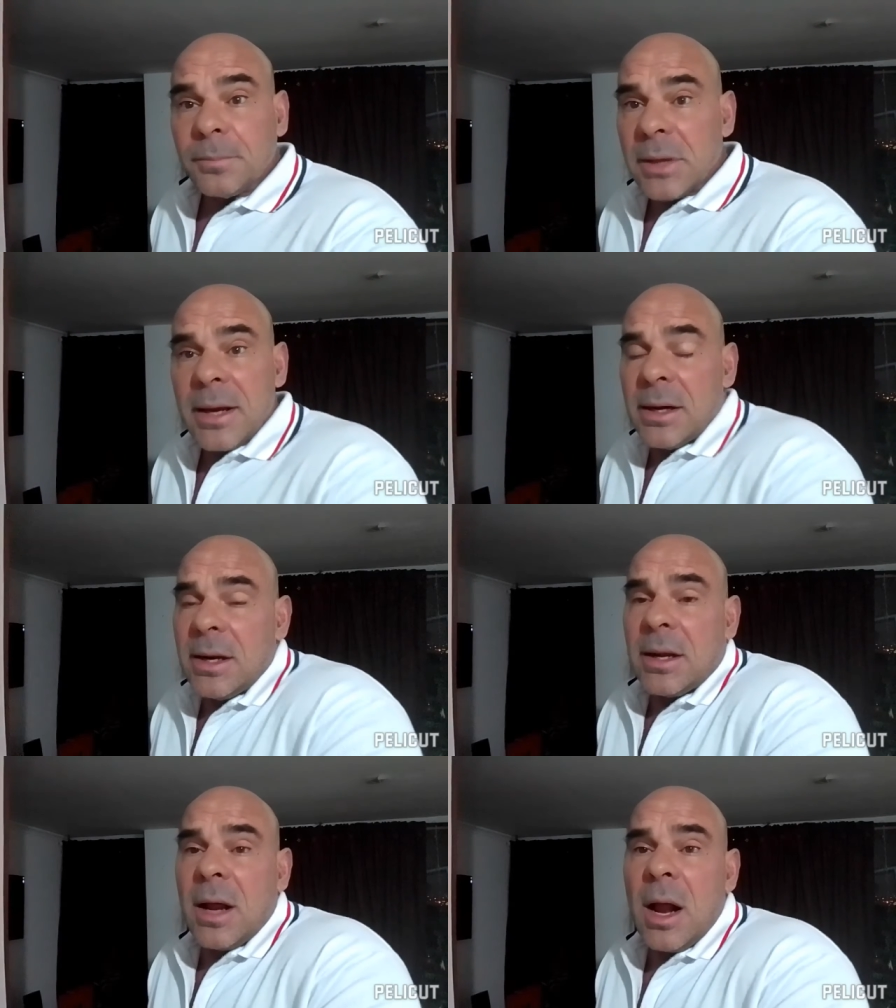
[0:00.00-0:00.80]

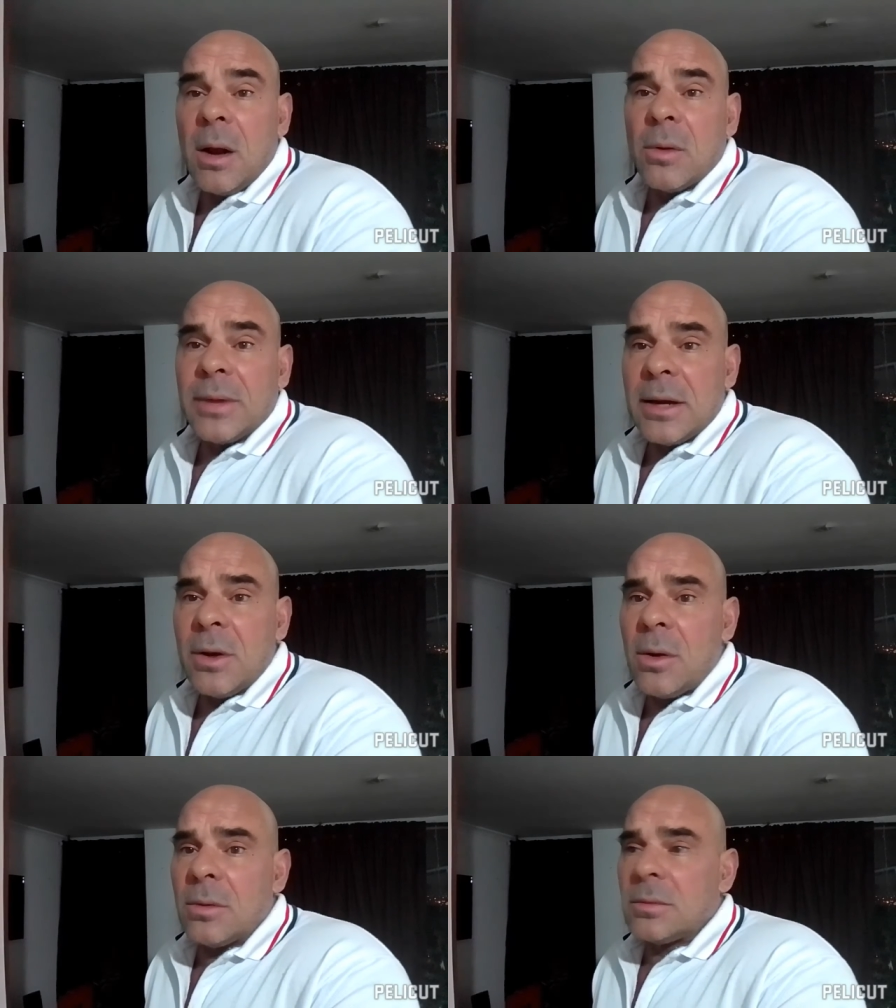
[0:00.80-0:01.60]
They
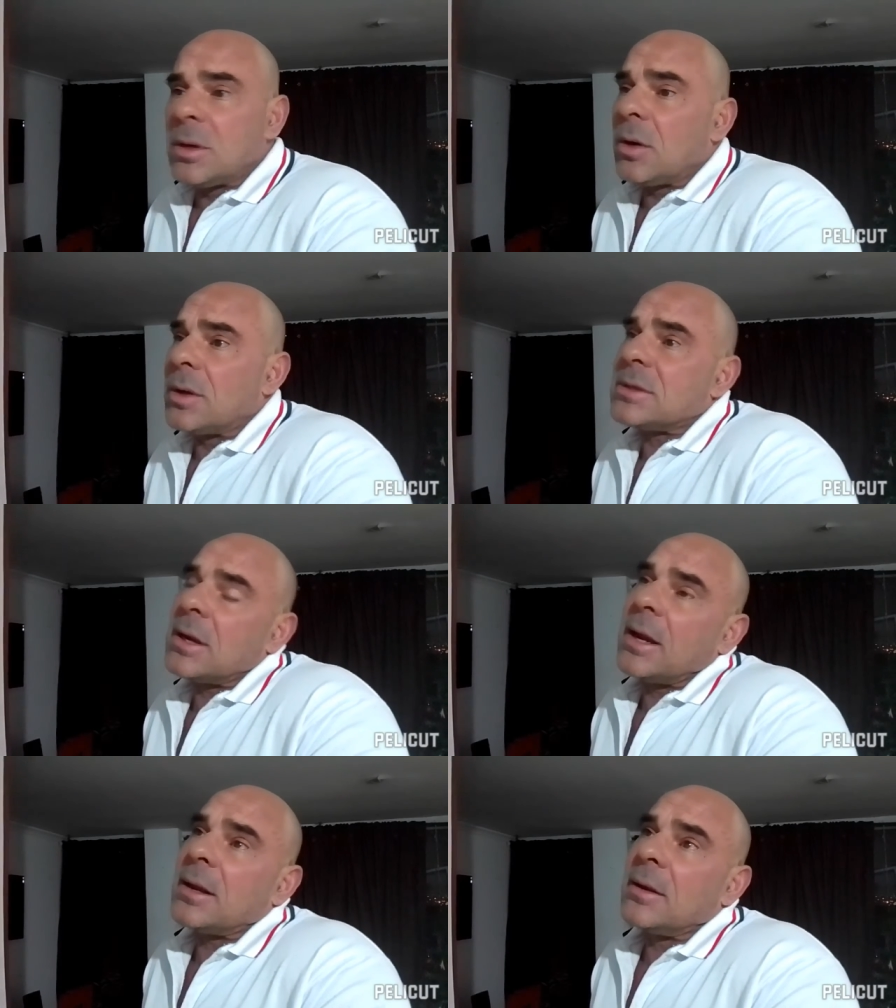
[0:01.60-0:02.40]
don't, it's
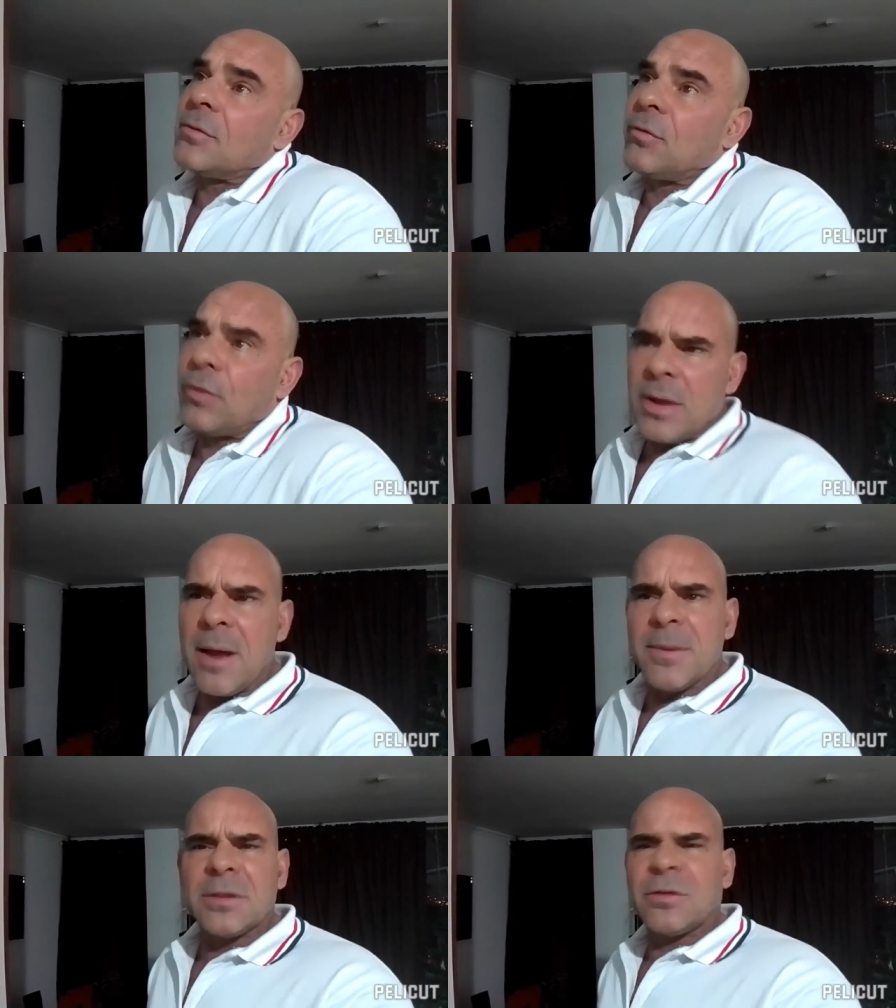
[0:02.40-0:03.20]
like, for
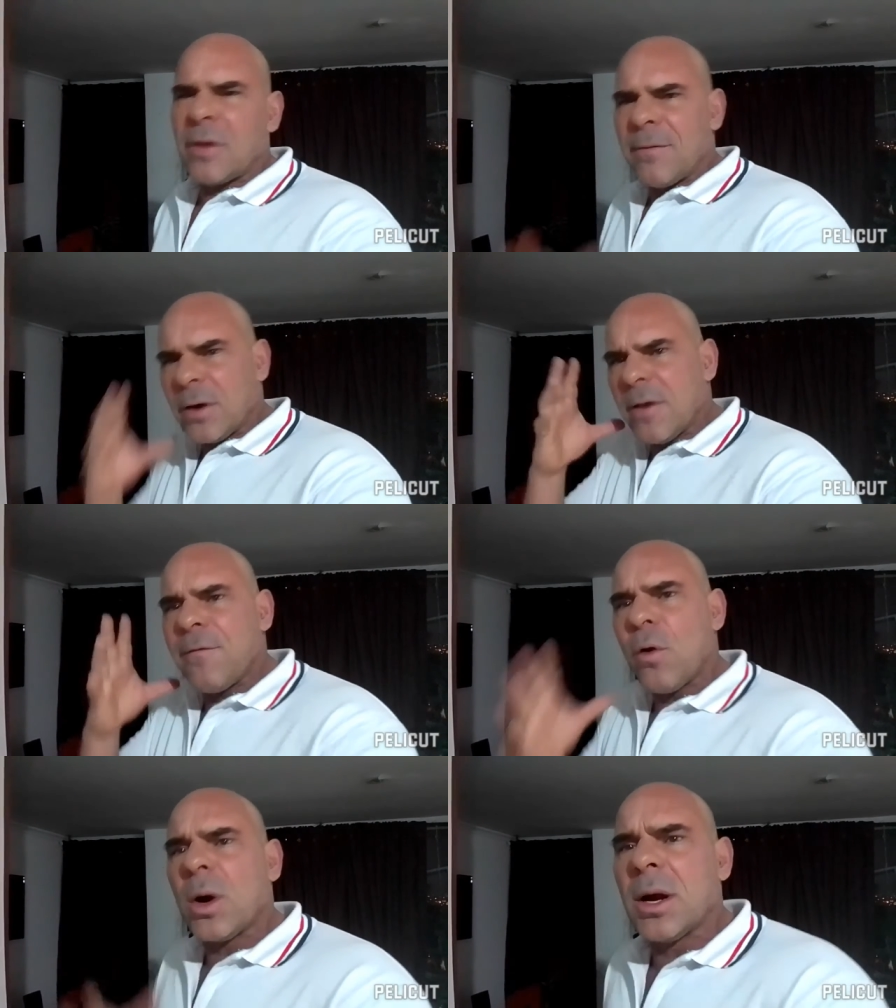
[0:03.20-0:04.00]
them, it's a very
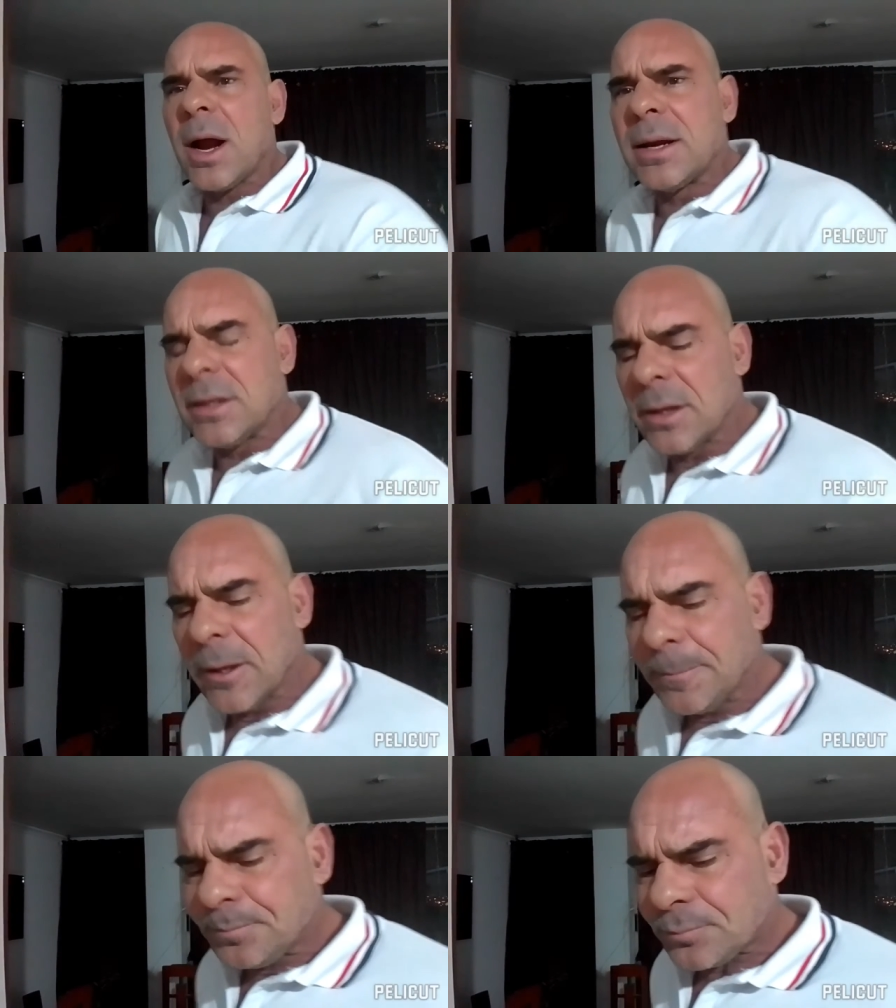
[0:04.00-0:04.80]
foreign
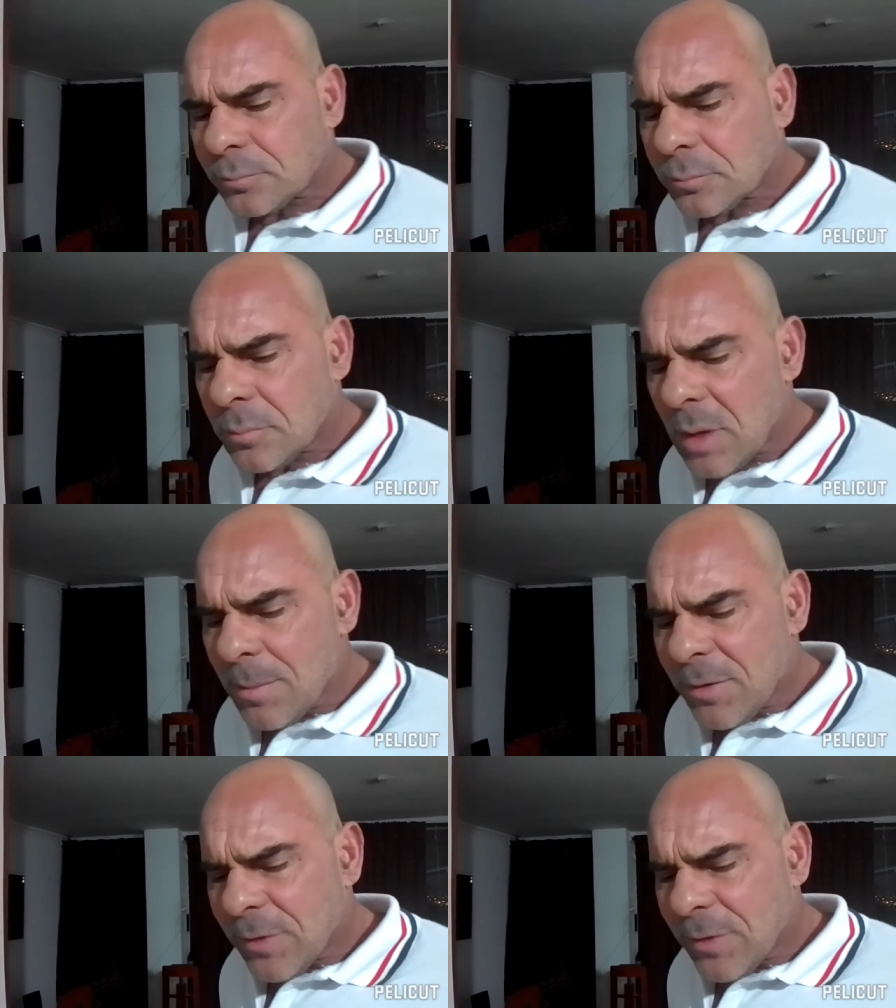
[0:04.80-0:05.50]
idea. It'd be